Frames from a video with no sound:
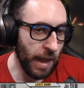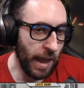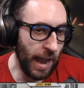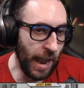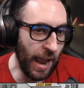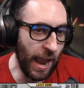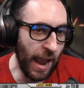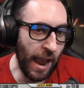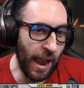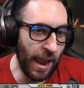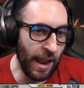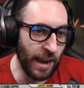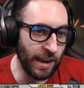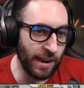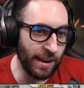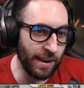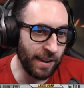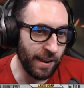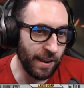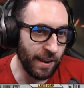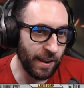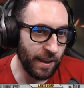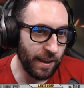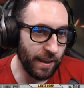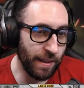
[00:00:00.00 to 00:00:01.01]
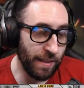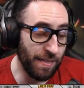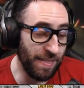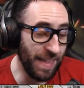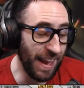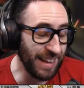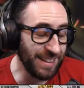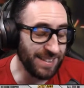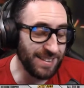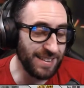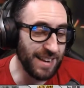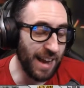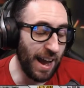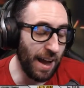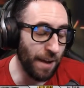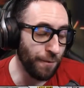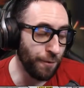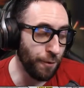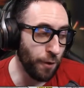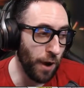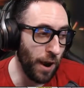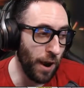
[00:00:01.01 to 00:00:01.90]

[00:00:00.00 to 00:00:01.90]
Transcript: And that's not for